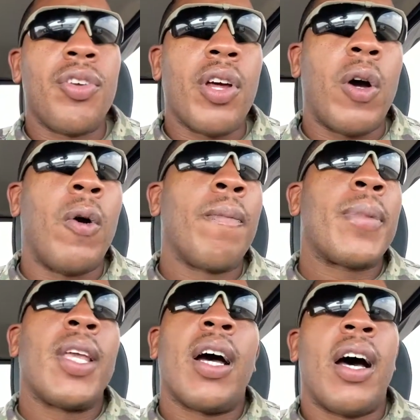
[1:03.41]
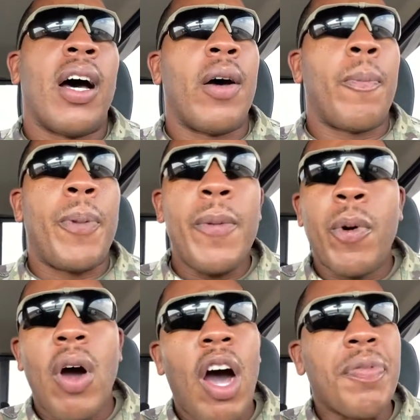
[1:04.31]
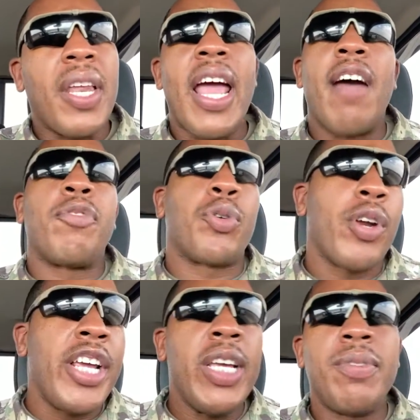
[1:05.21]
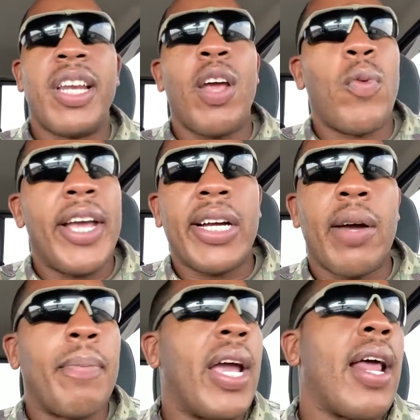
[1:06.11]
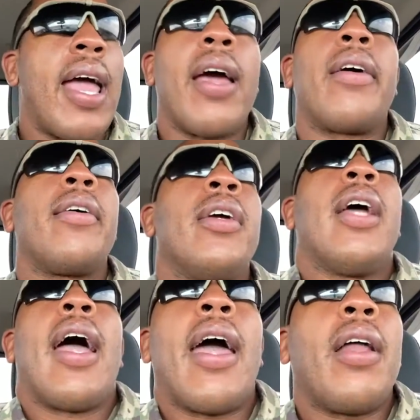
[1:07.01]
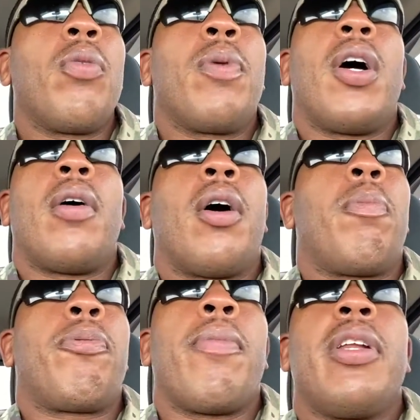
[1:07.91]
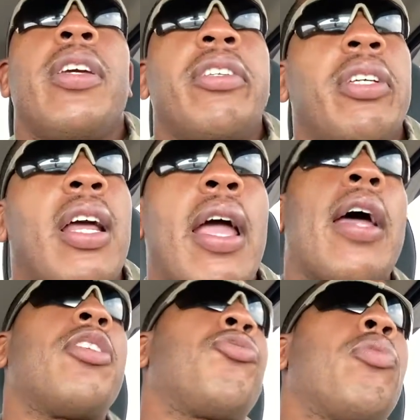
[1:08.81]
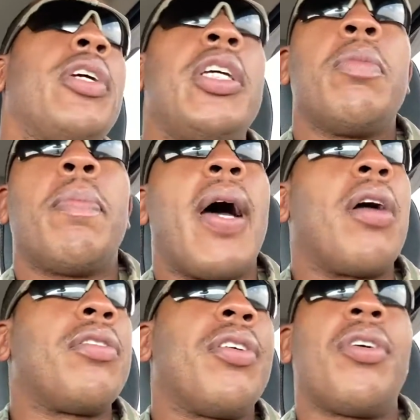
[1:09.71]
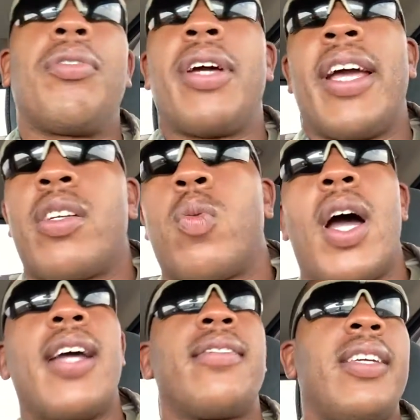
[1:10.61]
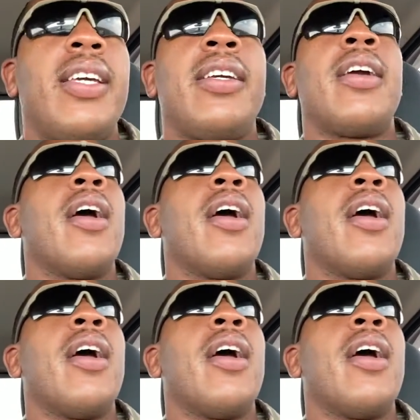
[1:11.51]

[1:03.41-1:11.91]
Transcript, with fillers: You know, uh, people often have dreams and they wake up, man, I had a, I had a, uh, a premonition. I had a dream about, you know, X, Y, and Z.